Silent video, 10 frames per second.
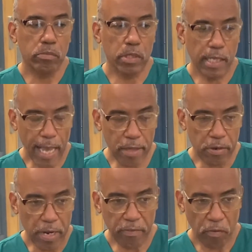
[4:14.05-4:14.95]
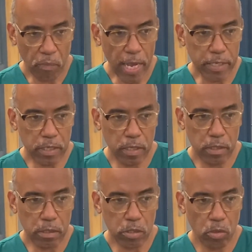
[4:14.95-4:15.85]
gather
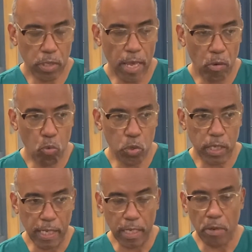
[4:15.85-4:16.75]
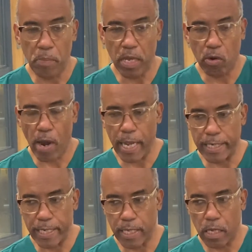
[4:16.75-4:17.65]
information so that we can get a better
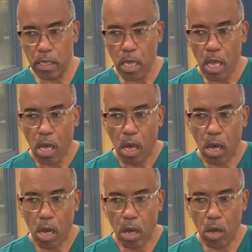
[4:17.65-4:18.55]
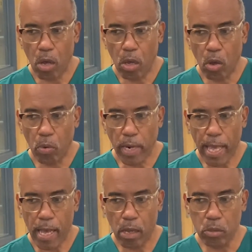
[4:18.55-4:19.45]
idea on
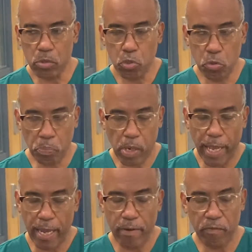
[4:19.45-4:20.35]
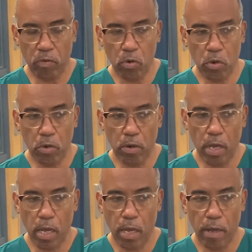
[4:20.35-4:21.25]
how to plan for
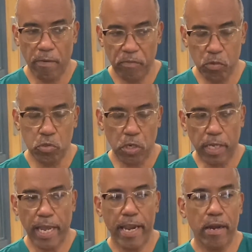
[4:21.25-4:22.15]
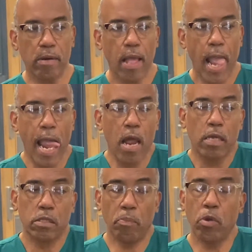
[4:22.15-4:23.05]
future care.
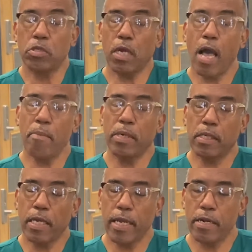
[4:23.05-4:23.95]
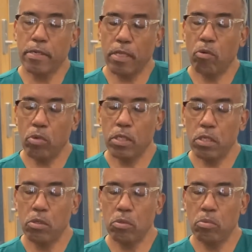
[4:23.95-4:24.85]
The most common care that we
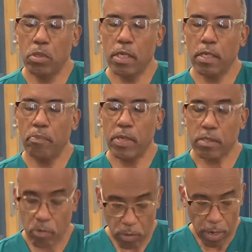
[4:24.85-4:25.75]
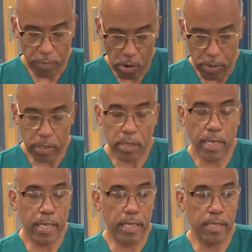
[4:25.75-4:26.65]
do in the midst of what I've already
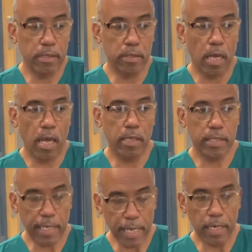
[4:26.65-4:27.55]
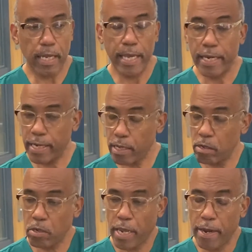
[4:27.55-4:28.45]
said is skin and nail
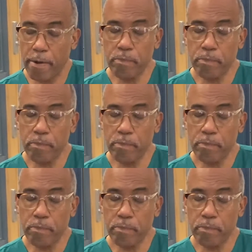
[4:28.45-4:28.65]
care.